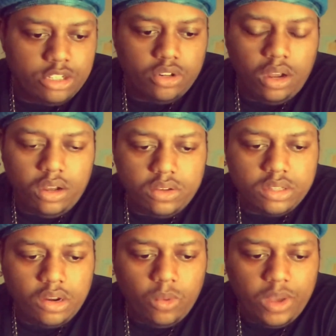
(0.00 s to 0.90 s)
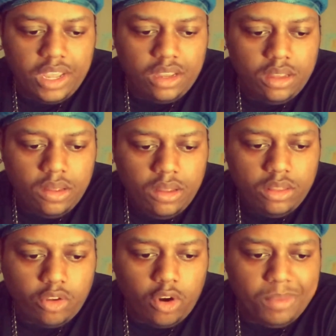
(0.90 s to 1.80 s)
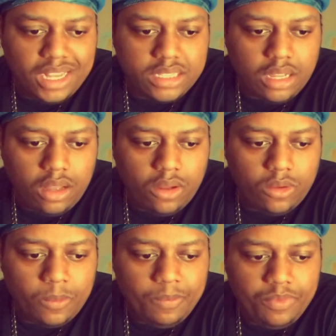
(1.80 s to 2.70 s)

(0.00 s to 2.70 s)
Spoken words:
Droz on the way. Throwback song.